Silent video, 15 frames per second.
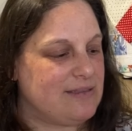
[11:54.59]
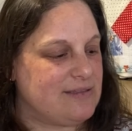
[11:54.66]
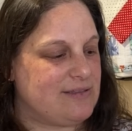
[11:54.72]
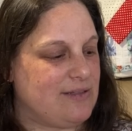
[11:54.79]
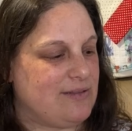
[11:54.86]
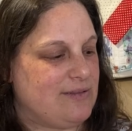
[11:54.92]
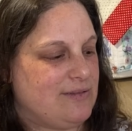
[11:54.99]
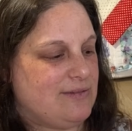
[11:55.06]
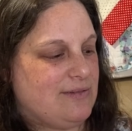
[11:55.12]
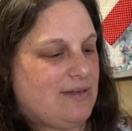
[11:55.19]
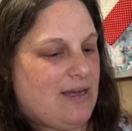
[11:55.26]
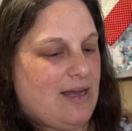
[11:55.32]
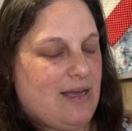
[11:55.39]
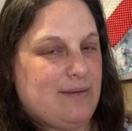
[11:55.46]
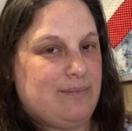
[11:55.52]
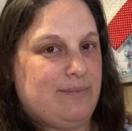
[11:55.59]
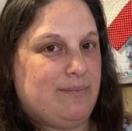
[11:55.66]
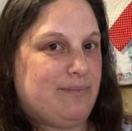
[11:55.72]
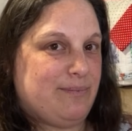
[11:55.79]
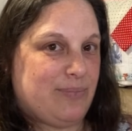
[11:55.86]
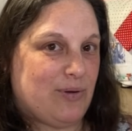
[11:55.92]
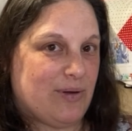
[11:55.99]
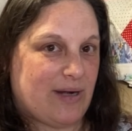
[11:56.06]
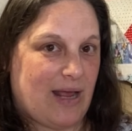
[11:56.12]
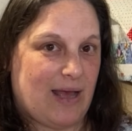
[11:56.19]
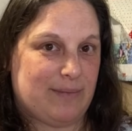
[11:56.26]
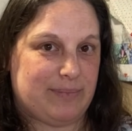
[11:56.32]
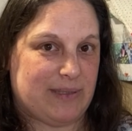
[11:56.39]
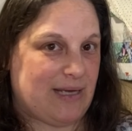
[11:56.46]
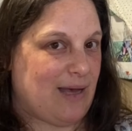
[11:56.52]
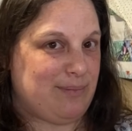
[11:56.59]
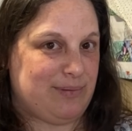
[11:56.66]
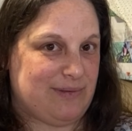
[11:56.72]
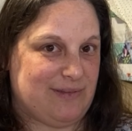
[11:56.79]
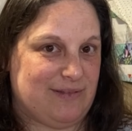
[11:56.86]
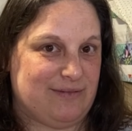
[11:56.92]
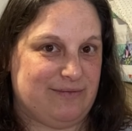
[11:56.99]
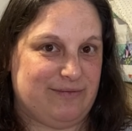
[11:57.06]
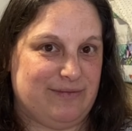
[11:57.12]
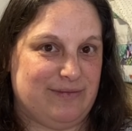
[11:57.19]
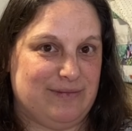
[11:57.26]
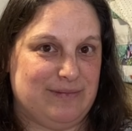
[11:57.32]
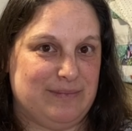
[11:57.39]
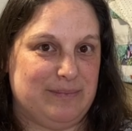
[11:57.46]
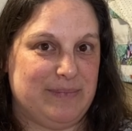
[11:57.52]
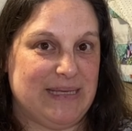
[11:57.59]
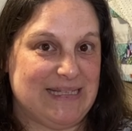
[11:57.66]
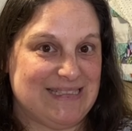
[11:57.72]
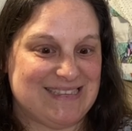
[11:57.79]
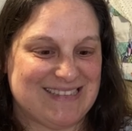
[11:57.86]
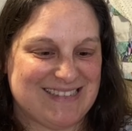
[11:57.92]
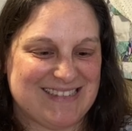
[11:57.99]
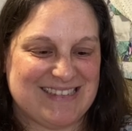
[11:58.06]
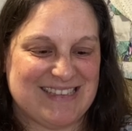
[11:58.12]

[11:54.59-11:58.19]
So I bought up a couple of pieces.